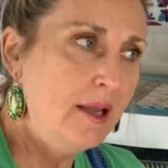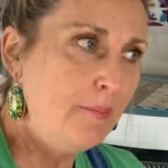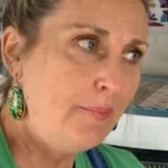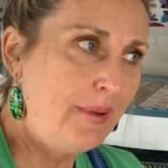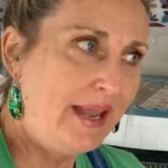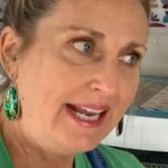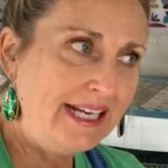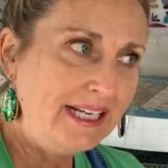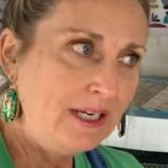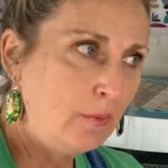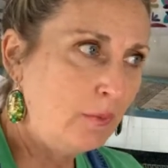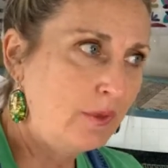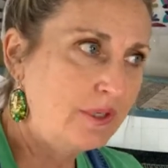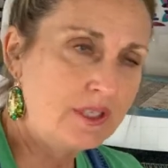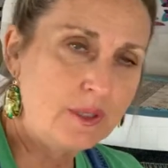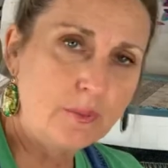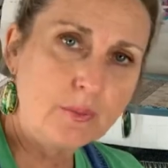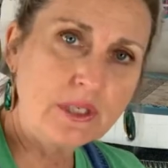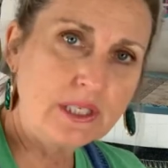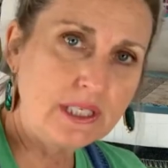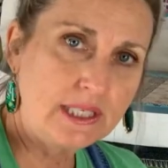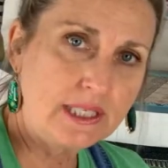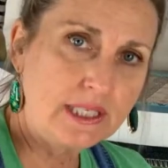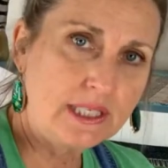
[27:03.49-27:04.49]
Paint it with some
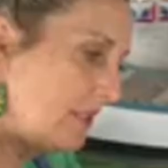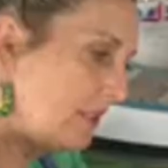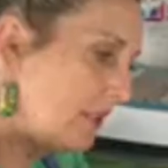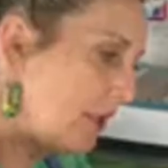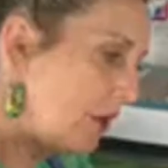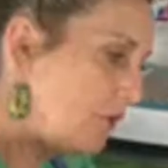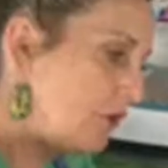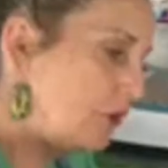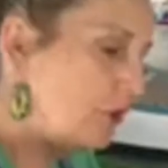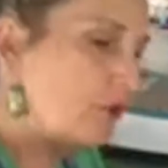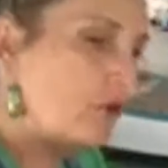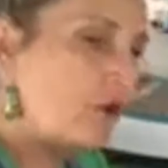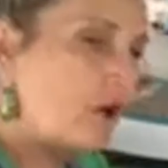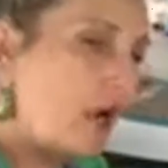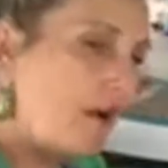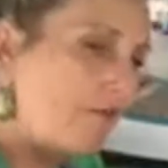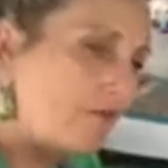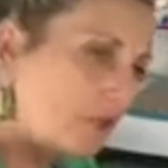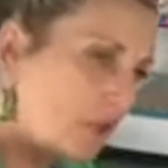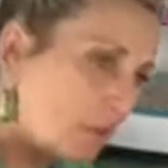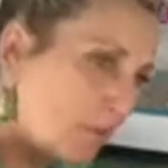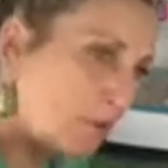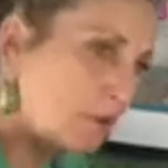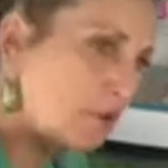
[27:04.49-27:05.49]
go your
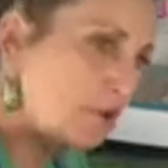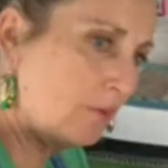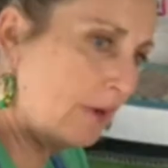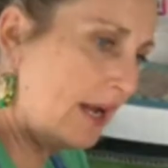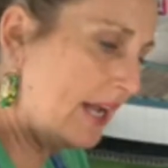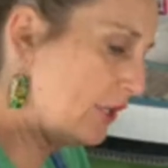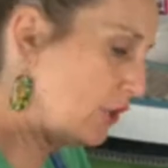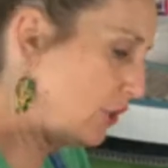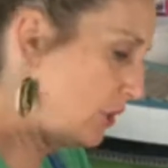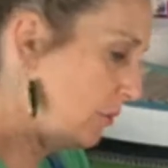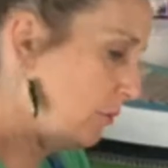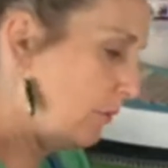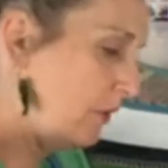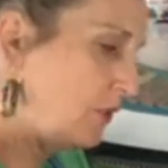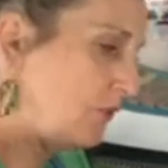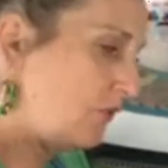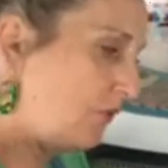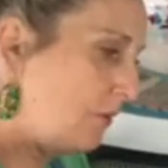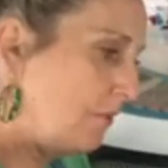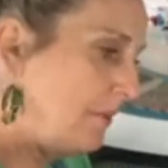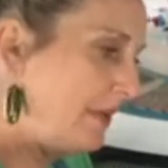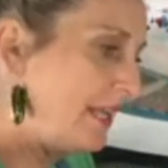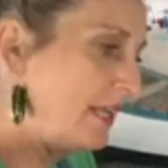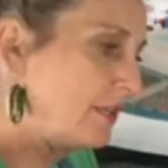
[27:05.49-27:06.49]
comfortable direction, which
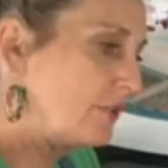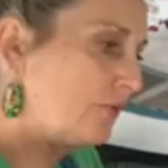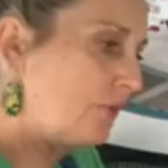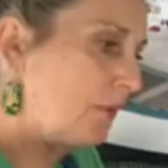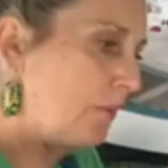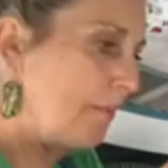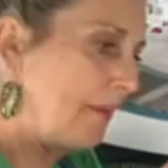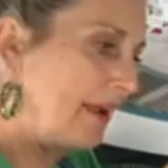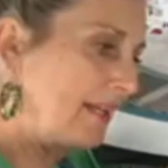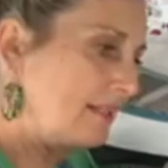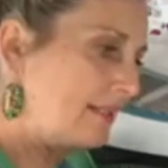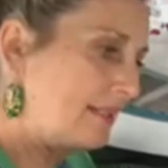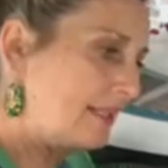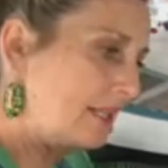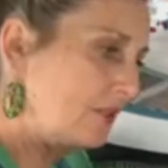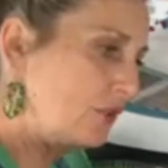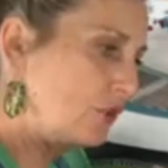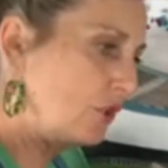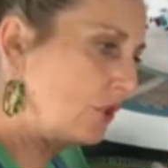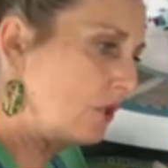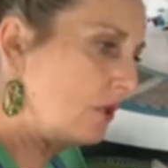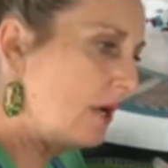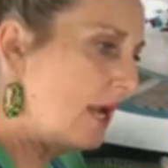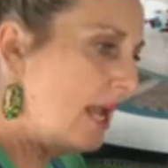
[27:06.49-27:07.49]
for me is from my
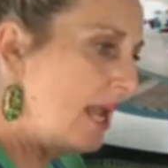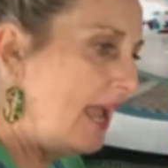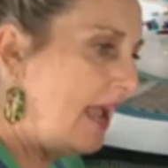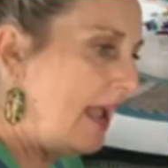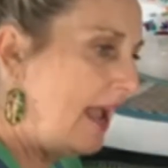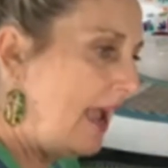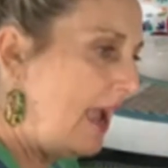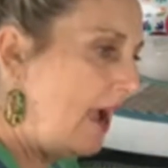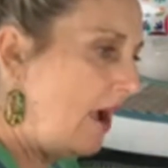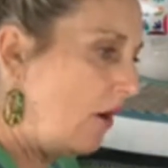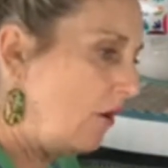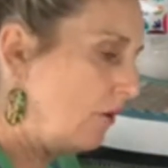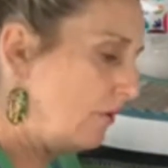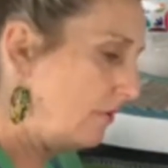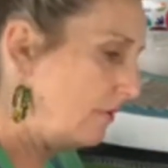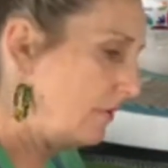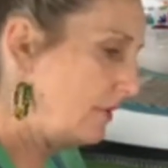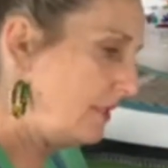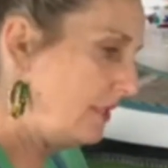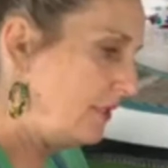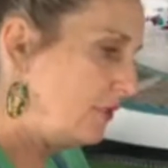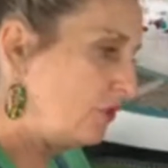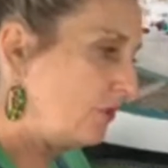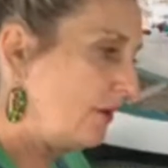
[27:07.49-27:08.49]
center out,
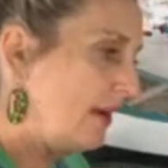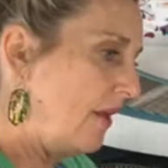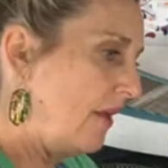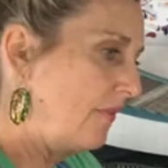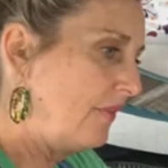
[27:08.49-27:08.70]
center out.